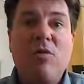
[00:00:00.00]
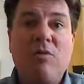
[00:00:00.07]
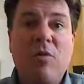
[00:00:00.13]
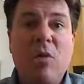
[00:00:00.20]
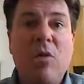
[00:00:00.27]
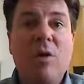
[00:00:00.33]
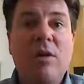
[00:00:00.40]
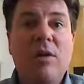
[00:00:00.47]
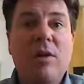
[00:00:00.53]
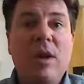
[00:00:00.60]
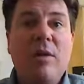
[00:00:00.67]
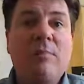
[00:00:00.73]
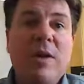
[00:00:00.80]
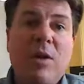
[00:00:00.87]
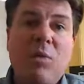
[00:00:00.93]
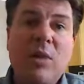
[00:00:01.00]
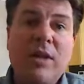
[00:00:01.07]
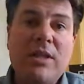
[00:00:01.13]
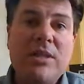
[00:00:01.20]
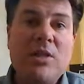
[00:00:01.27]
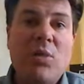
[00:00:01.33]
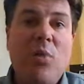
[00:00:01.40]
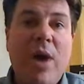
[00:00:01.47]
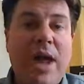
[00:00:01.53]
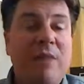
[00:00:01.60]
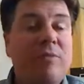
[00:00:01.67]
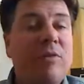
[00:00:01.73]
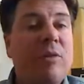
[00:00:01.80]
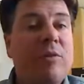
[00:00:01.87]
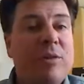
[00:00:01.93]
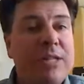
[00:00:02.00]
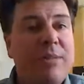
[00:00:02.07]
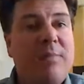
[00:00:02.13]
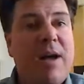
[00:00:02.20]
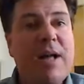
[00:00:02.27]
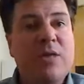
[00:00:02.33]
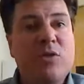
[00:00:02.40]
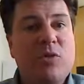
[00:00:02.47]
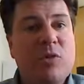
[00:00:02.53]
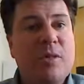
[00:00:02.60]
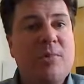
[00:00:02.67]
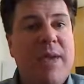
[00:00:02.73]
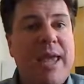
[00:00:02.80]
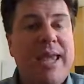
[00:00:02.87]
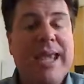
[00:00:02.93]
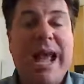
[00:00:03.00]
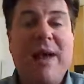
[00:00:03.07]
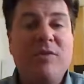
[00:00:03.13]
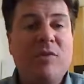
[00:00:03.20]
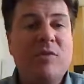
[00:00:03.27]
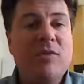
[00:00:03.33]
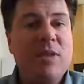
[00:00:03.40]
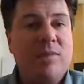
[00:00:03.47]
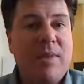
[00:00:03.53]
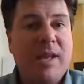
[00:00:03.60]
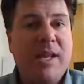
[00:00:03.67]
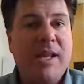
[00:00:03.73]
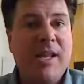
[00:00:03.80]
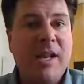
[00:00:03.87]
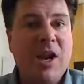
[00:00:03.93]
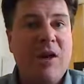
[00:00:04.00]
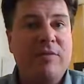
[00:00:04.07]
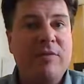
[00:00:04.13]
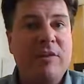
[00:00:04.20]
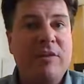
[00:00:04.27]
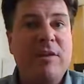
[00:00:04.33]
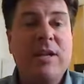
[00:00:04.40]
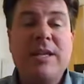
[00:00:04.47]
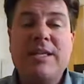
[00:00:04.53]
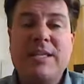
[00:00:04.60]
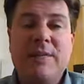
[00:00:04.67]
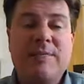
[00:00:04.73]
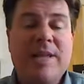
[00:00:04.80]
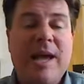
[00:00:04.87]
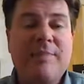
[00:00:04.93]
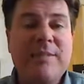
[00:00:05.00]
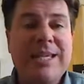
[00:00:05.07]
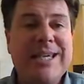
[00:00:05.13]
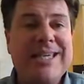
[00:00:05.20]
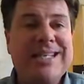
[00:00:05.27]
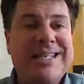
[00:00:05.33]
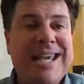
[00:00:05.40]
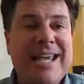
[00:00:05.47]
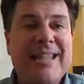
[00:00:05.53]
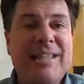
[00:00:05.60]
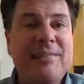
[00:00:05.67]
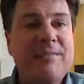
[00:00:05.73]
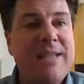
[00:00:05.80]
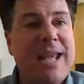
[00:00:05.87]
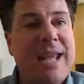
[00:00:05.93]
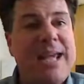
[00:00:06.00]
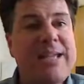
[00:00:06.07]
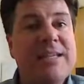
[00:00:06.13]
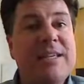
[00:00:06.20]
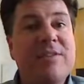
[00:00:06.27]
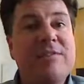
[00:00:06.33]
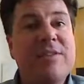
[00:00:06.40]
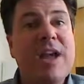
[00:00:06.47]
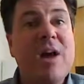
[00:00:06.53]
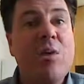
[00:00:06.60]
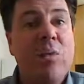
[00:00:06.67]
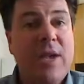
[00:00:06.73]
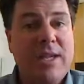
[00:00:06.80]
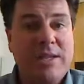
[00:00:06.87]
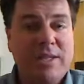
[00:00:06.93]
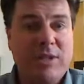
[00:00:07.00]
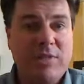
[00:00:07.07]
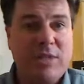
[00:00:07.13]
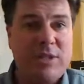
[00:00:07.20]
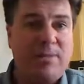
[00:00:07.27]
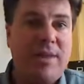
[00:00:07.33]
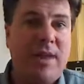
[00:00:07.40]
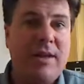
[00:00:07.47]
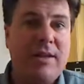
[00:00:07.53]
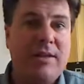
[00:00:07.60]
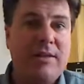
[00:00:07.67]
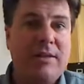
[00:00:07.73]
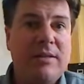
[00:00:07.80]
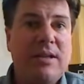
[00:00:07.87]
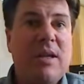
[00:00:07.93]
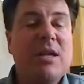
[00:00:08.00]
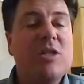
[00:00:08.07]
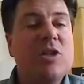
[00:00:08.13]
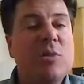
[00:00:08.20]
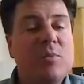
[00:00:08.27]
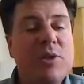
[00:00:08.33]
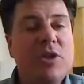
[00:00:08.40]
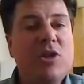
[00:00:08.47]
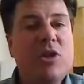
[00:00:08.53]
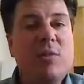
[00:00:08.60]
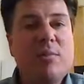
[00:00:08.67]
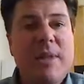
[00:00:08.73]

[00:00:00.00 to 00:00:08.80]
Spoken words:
4, be willing to wait for a response from the bank after you submitted an offer. Sometimes it can take them days, if not weeks, to respond. So put your